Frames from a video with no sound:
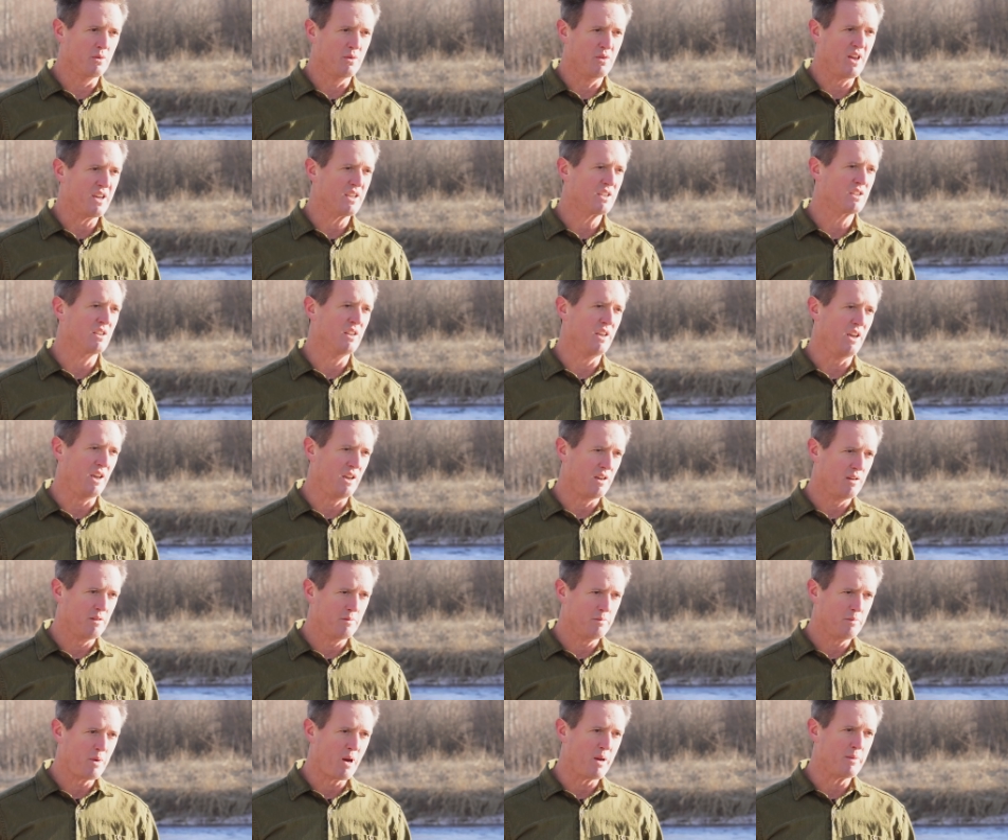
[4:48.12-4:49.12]
things leak,
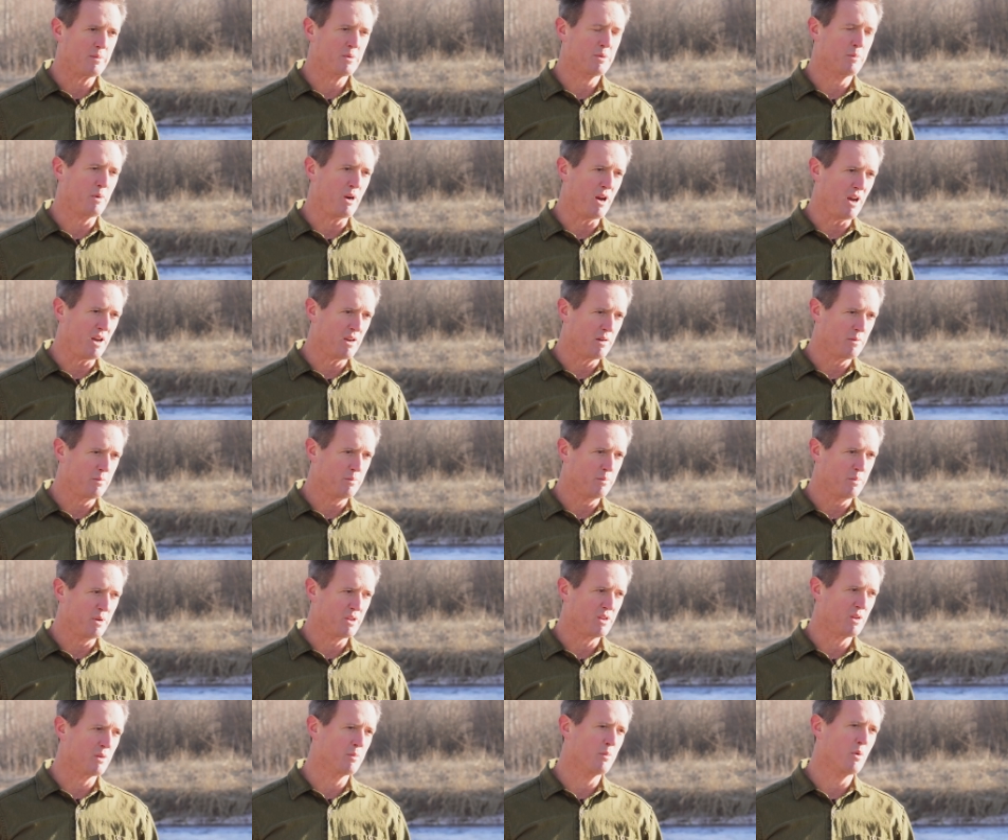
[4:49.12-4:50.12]
pipes break,
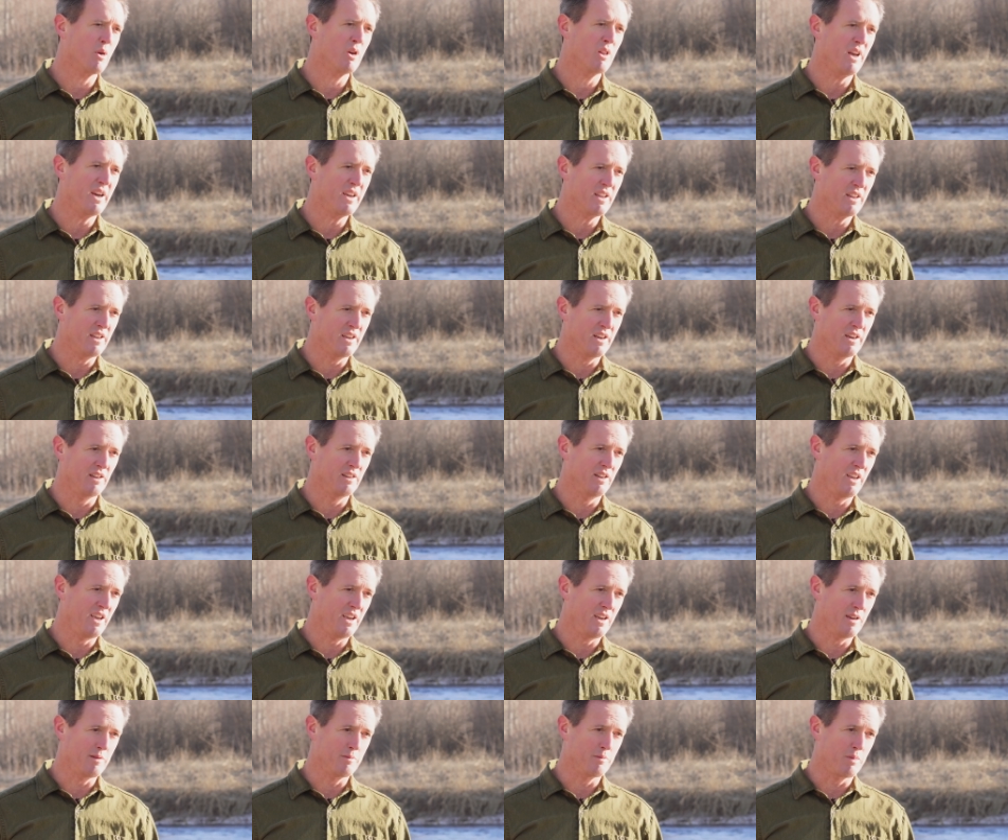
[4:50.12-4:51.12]
but they're more likely to
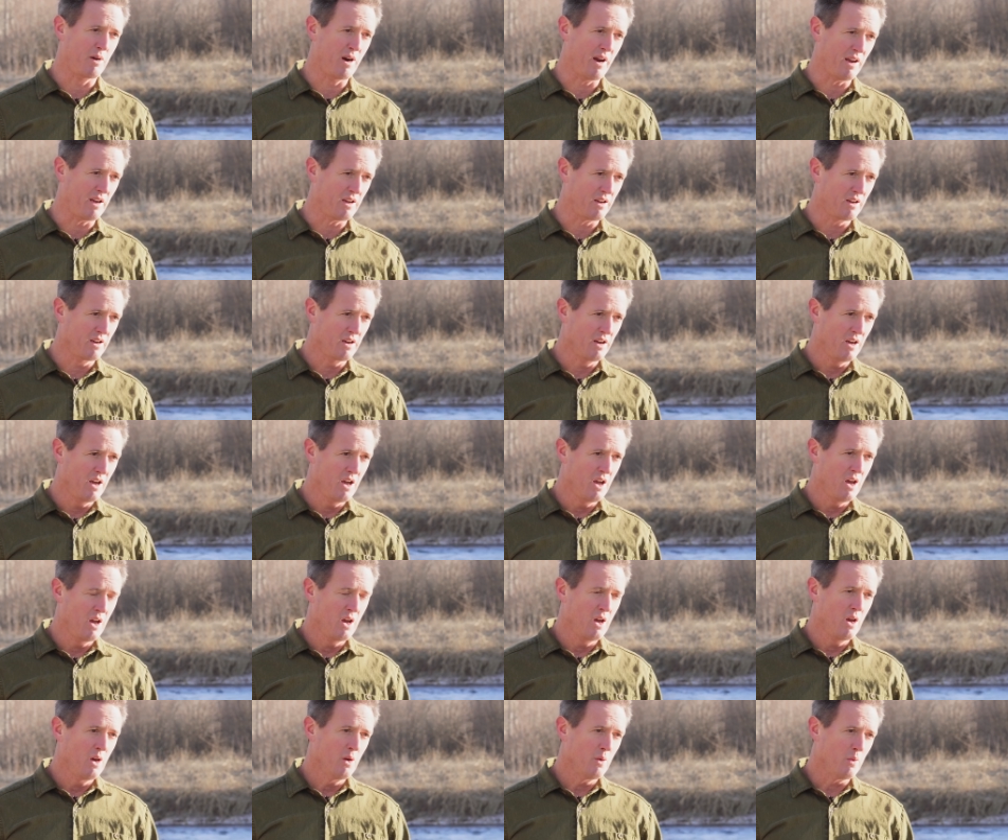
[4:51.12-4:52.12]
leak and break
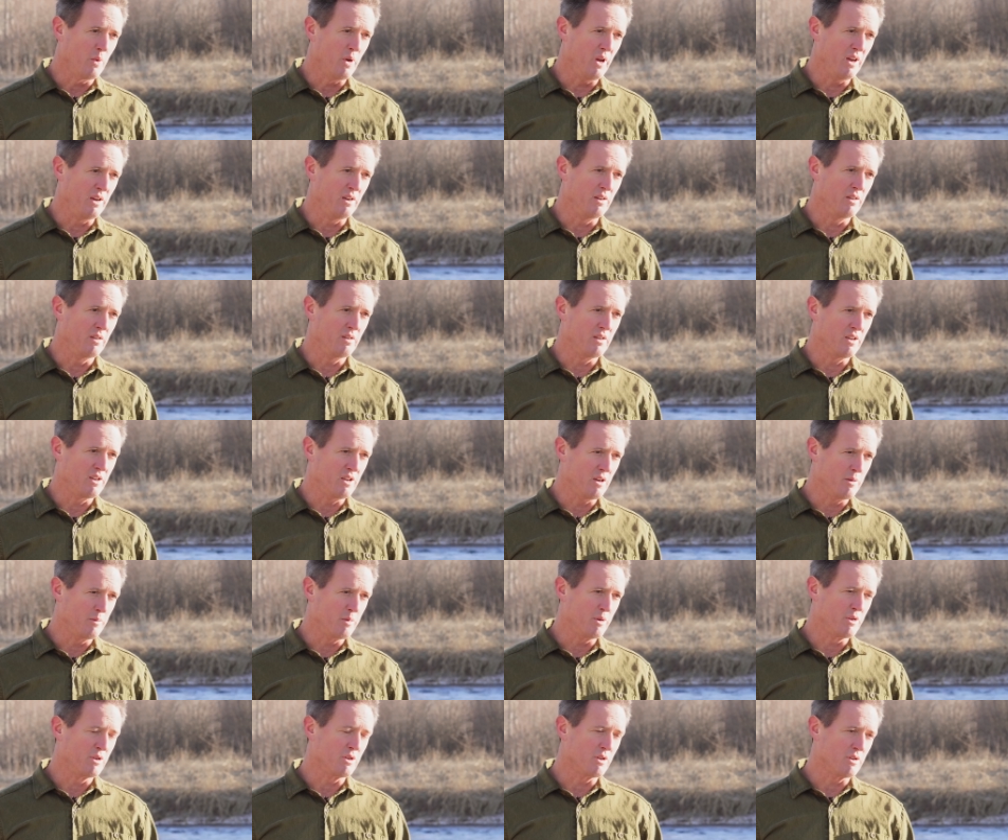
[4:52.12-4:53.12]
when the
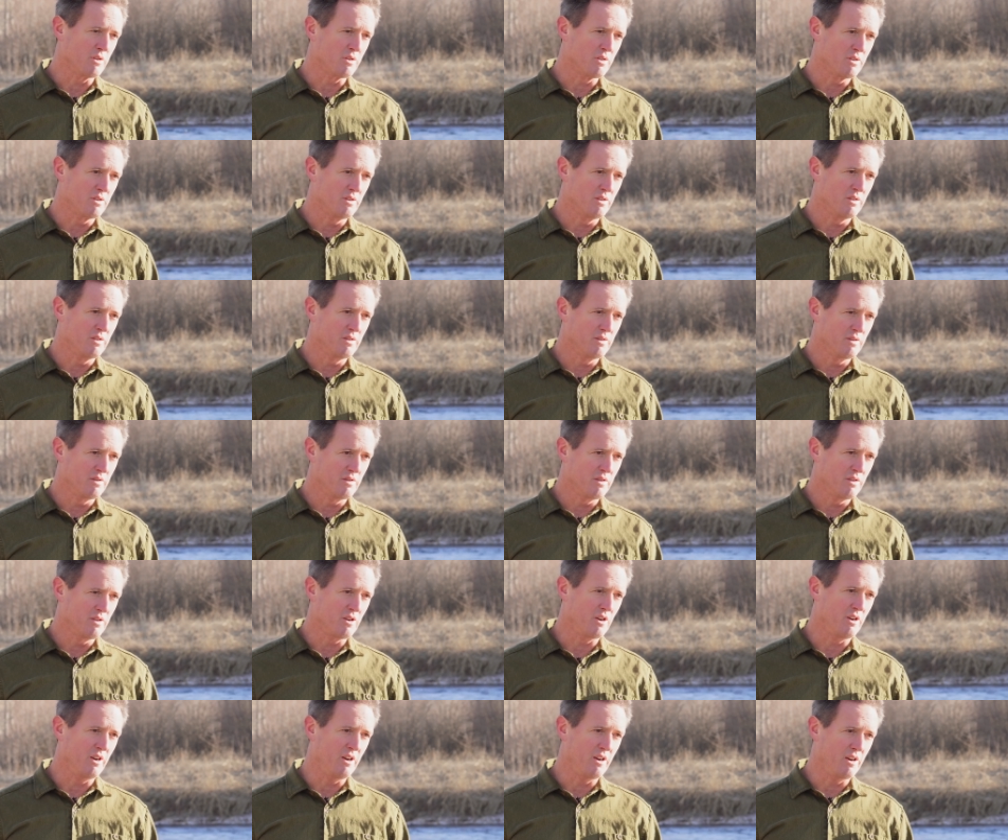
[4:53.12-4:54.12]
temperature's
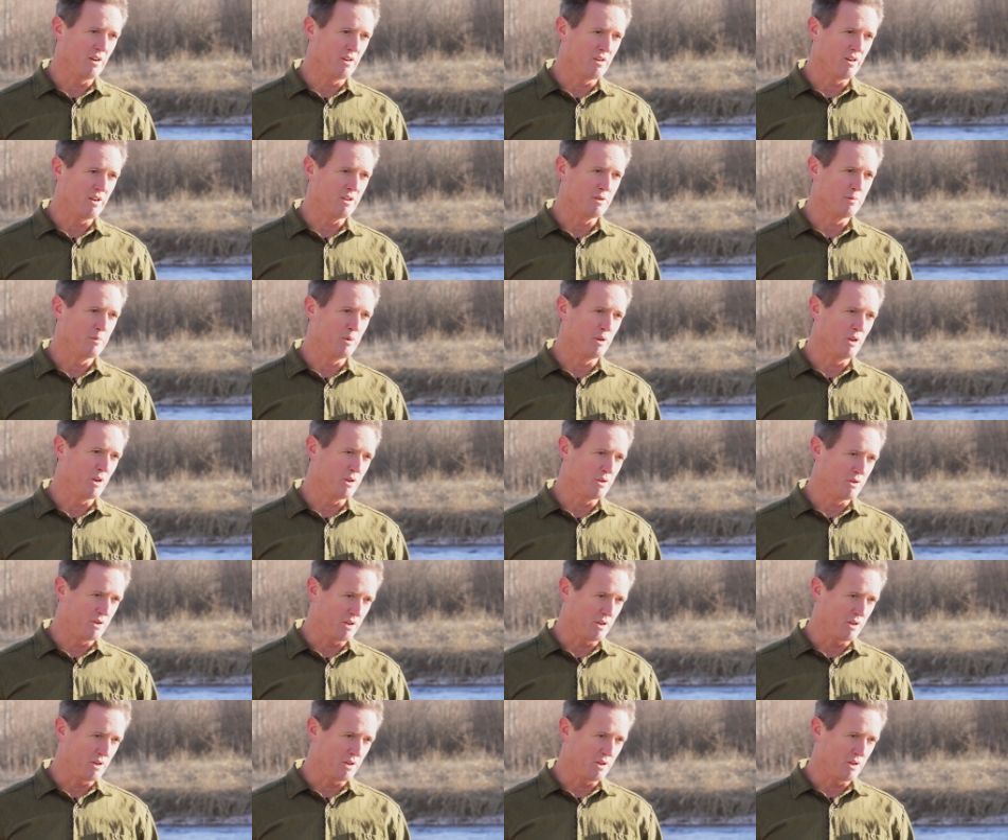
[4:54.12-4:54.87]
30 degrees below